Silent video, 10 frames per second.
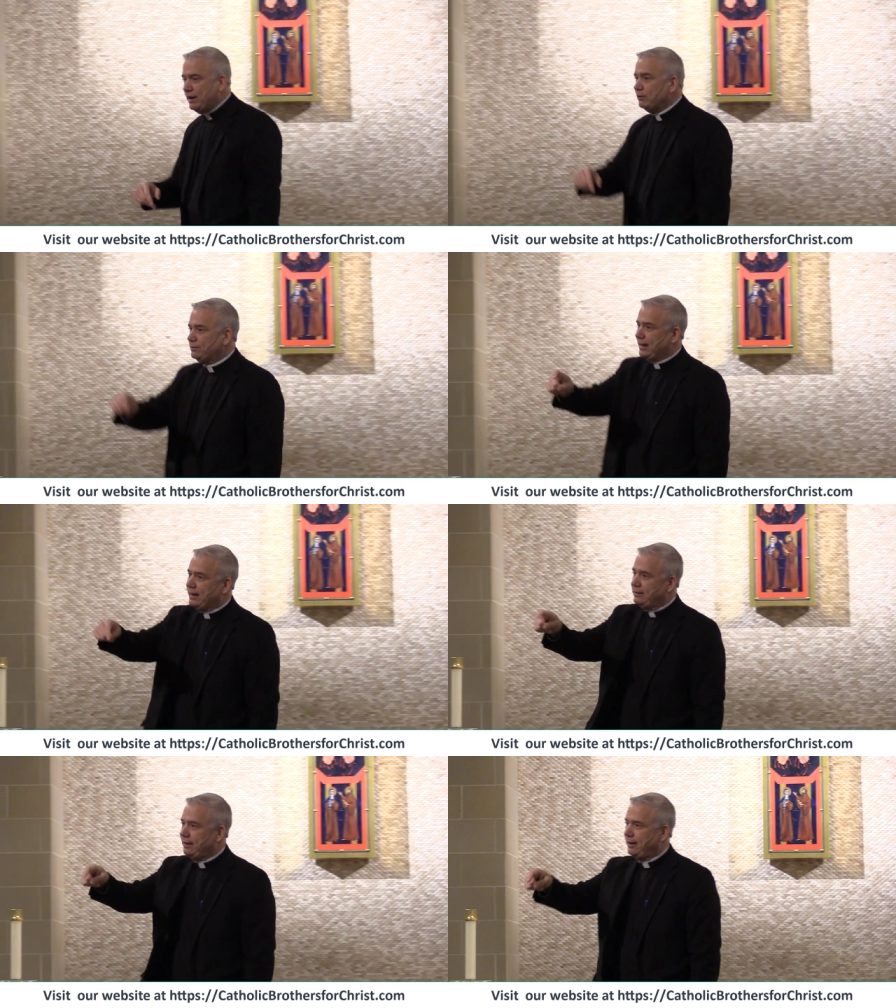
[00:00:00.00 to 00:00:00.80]
wheeled
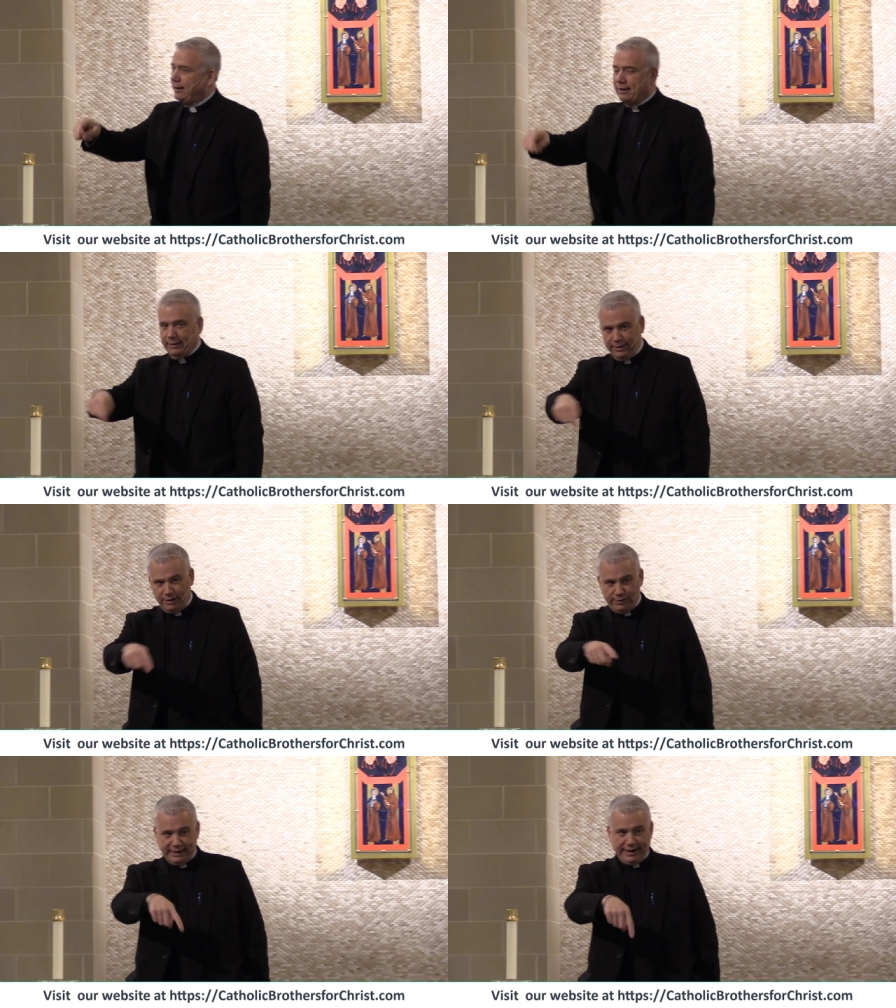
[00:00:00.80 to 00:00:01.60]
in, you
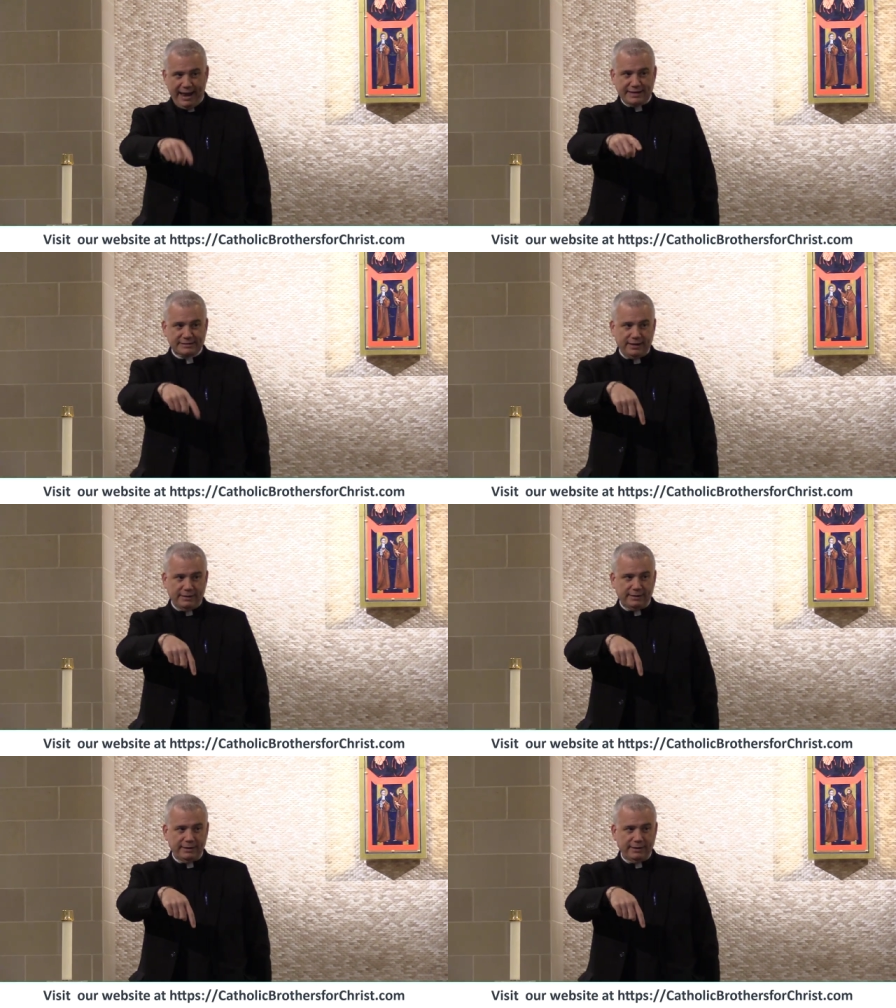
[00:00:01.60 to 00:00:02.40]
know, in a
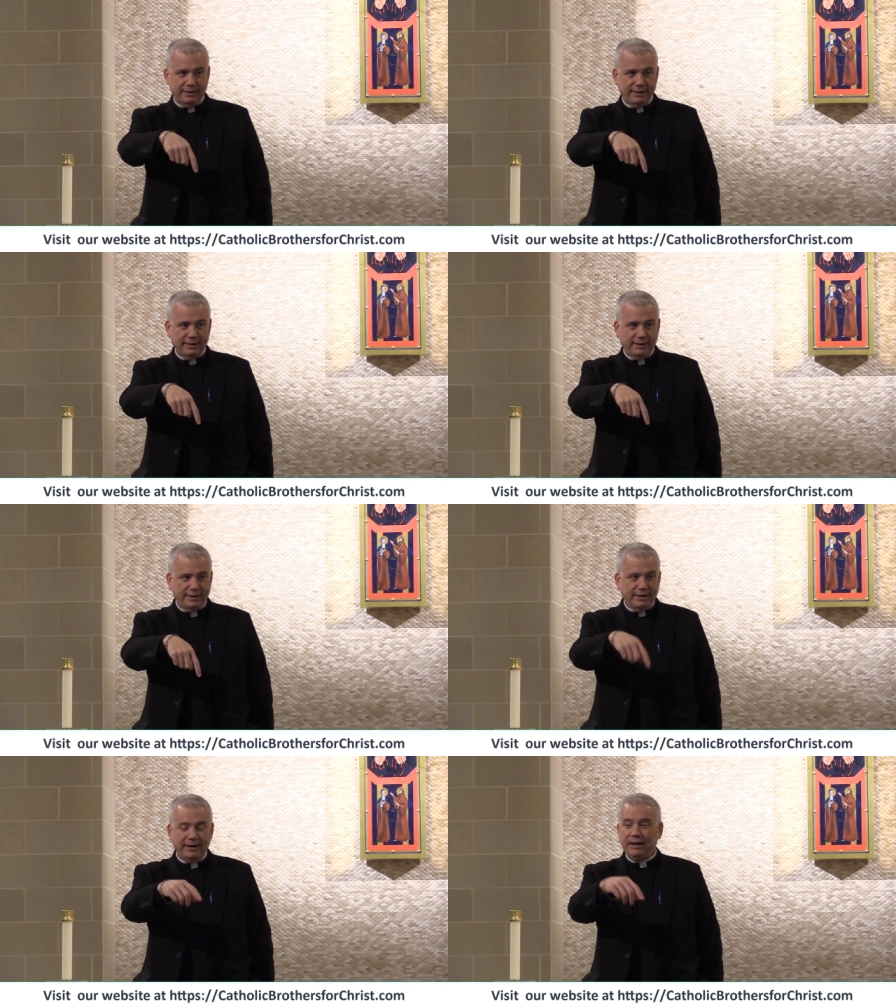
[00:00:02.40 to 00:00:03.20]
casket,
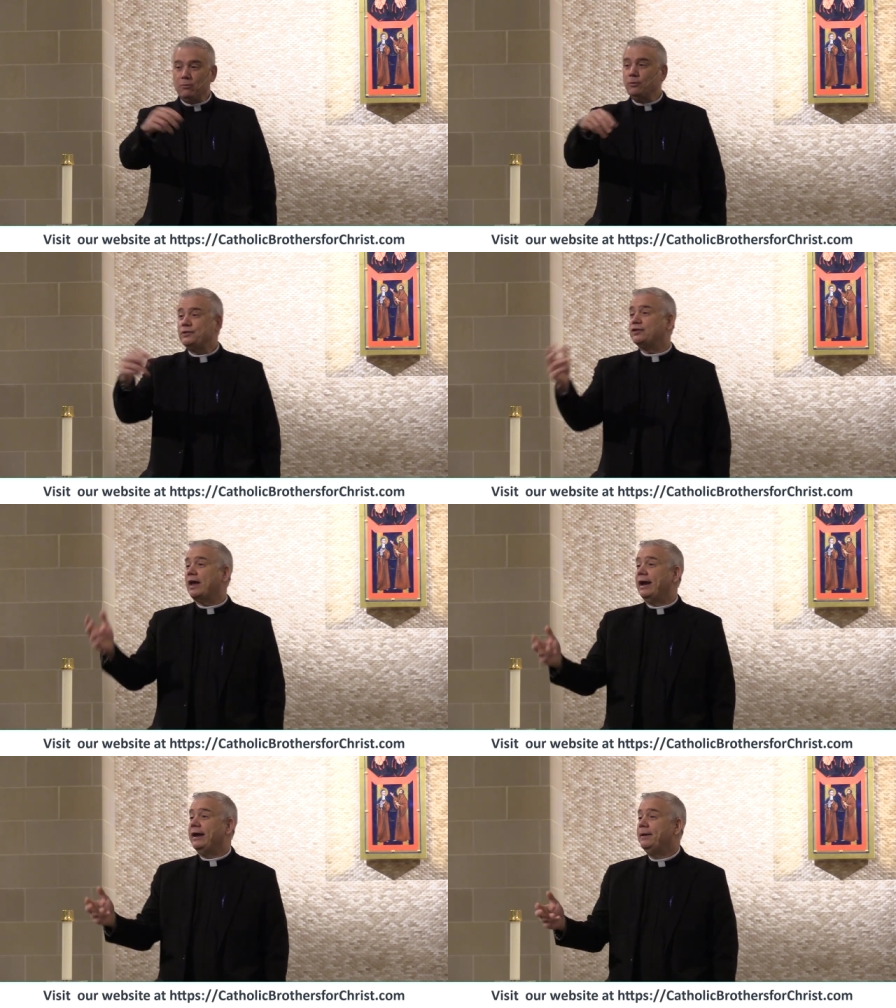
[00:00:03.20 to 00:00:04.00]
he won't
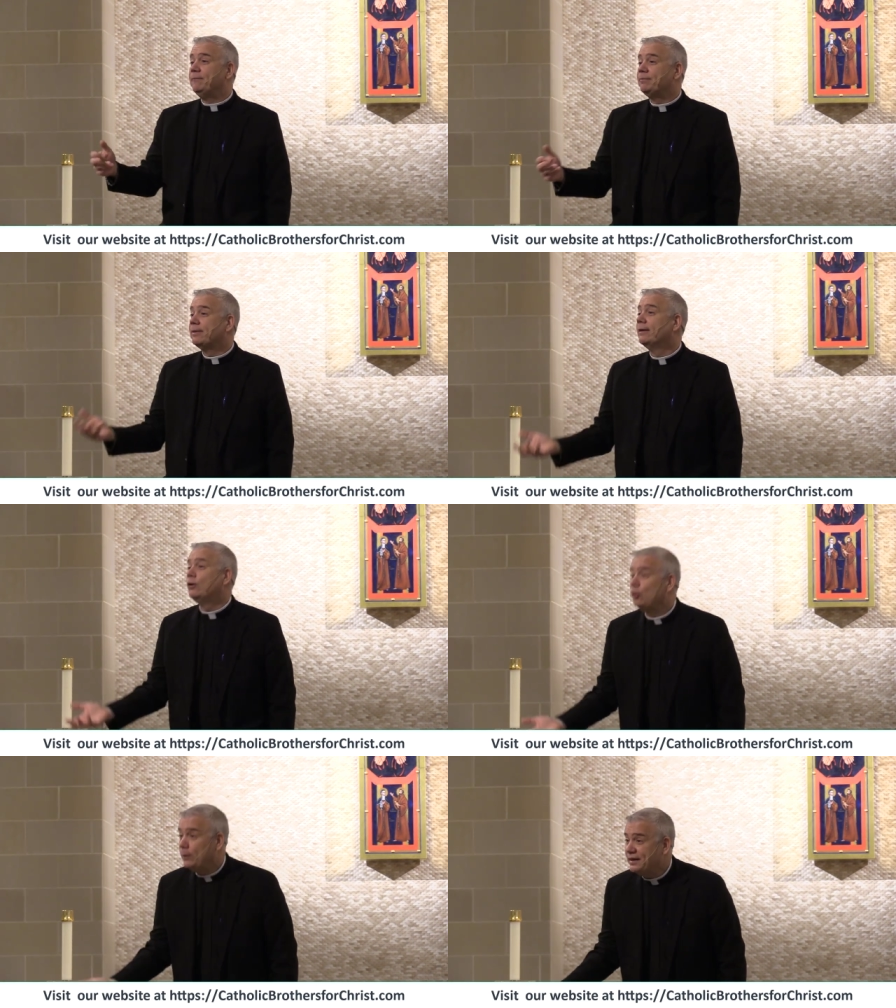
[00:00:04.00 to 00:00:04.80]
say,
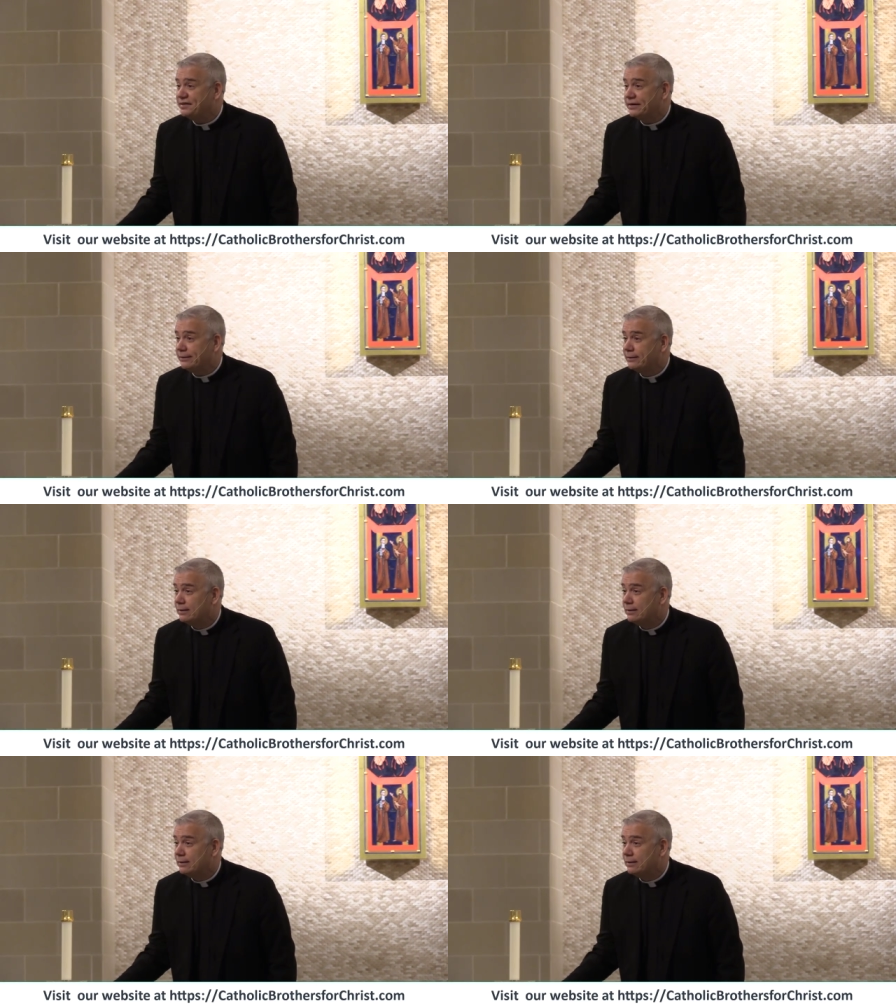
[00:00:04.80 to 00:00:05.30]
Who is it?